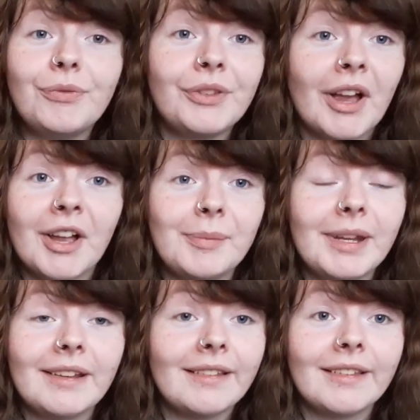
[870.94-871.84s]

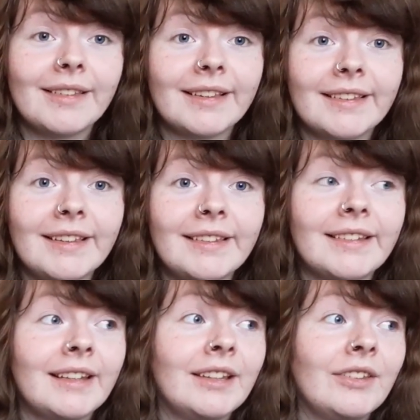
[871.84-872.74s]
Diabetes does
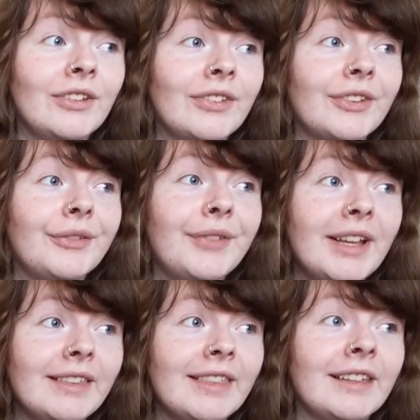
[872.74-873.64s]
exist. It does
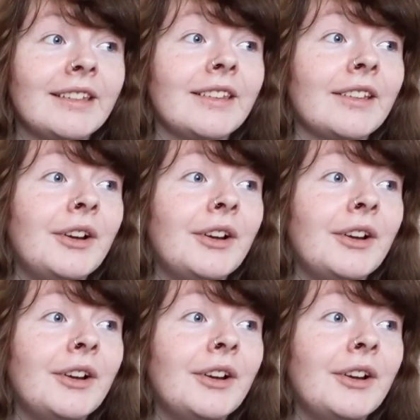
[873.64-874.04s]
affect things.